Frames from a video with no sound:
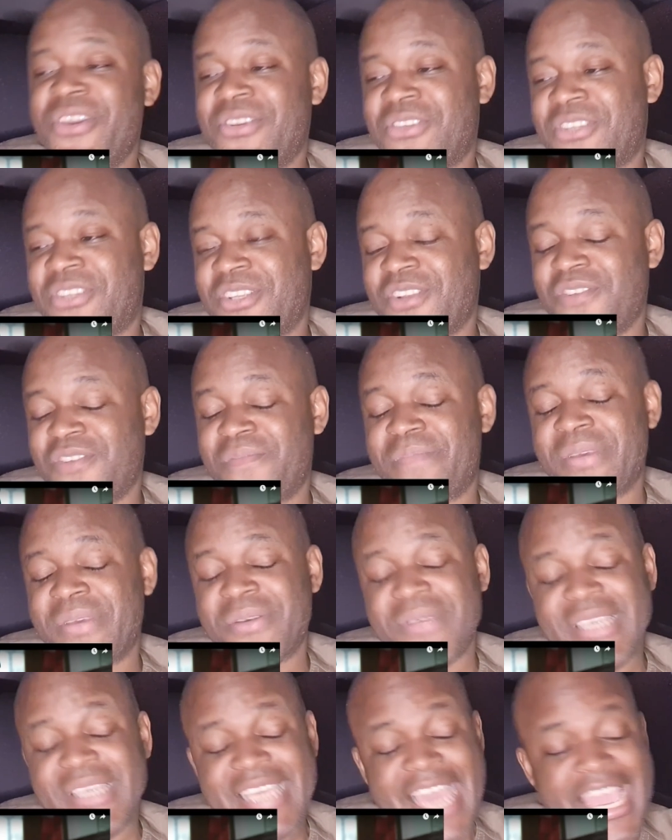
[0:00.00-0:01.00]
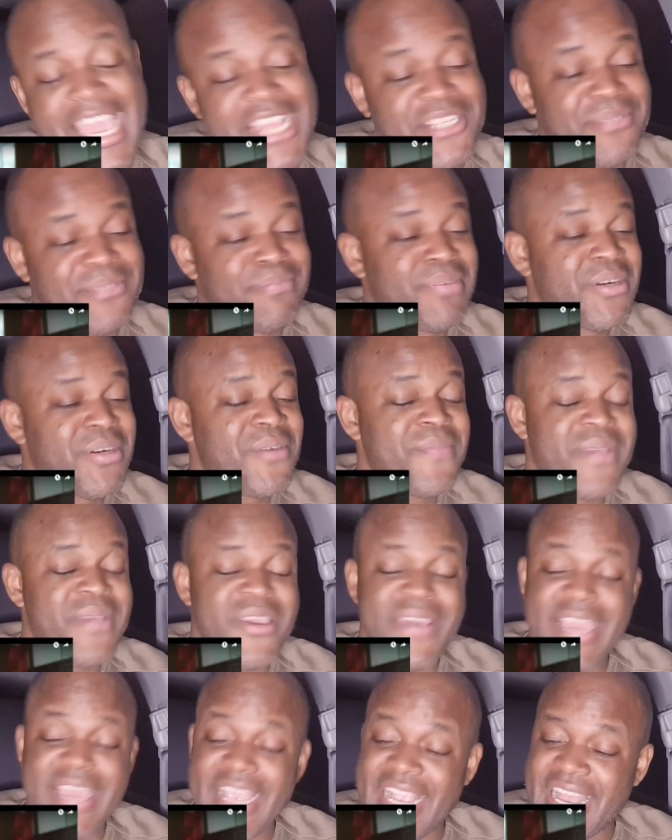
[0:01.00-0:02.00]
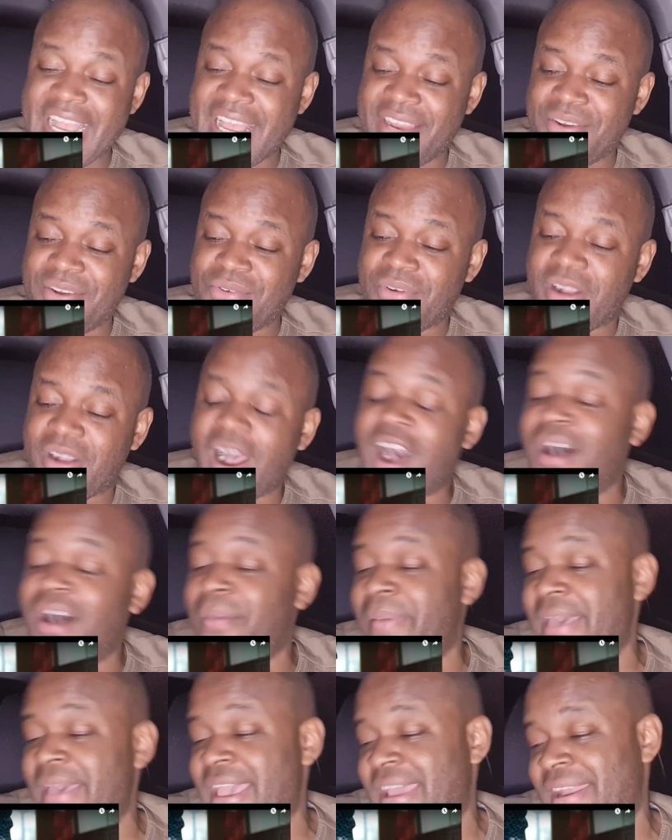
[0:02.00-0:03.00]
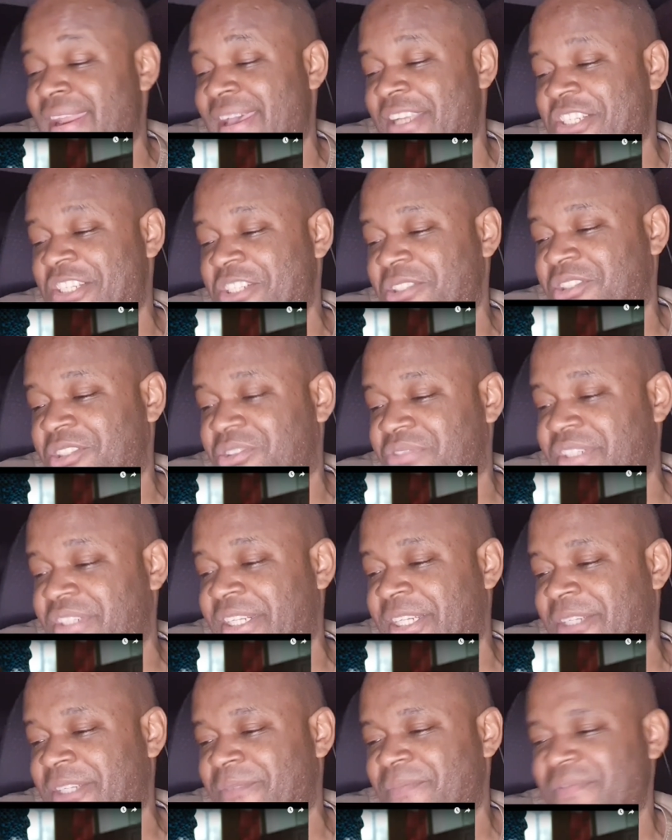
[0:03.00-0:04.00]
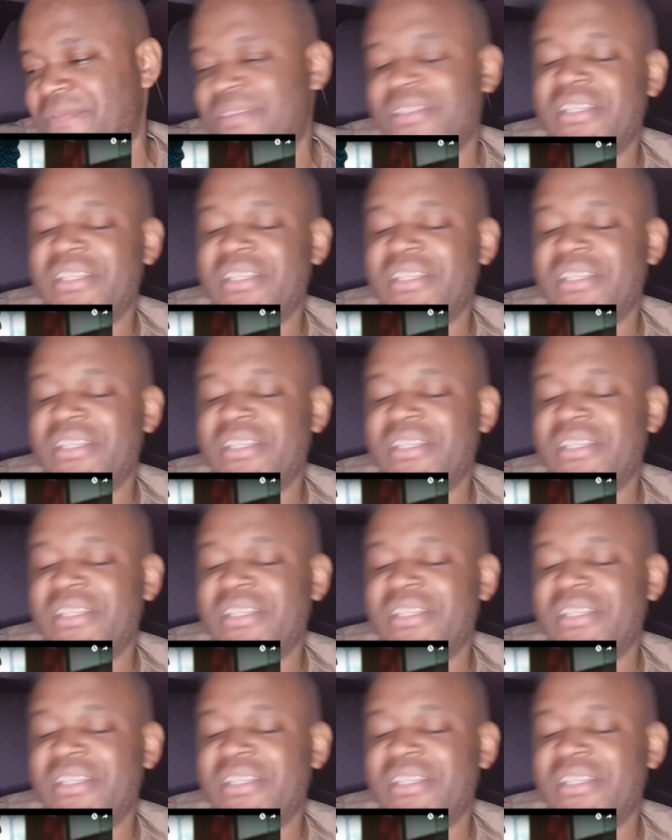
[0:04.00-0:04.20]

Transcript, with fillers: yourself Bill Gates, bro, but you ain't got no carpet at your crib.